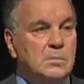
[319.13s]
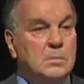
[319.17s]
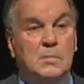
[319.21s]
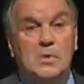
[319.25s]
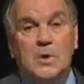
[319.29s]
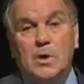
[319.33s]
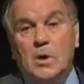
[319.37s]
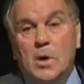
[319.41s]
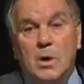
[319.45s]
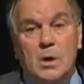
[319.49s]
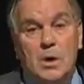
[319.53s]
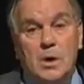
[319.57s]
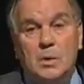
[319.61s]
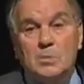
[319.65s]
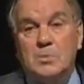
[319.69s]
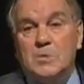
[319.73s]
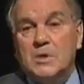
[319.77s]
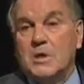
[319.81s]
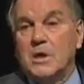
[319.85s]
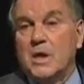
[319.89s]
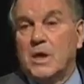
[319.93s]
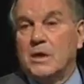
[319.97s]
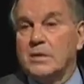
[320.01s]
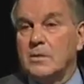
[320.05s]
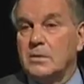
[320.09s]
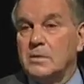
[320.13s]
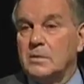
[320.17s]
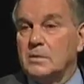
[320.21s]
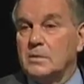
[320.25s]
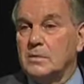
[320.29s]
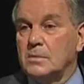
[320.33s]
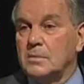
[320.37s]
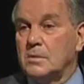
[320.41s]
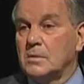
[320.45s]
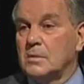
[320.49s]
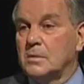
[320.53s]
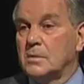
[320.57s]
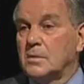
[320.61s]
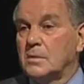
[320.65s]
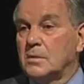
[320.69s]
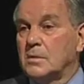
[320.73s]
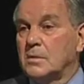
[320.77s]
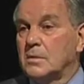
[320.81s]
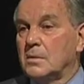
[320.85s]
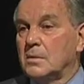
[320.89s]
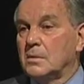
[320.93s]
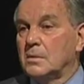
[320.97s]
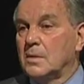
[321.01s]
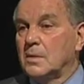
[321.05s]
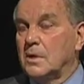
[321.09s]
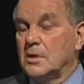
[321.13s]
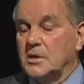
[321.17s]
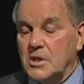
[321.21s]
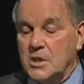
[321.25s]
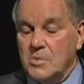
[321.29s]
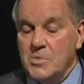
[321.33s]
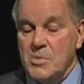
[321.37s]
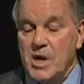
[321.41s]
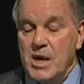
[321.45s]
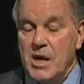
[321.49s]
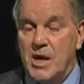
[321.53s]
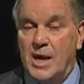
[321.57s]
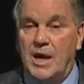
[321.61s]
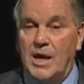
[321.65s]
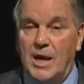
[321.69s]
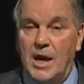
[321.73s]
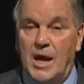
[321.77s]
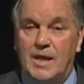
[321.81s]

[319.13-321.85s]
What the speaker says: They all come together. And to me,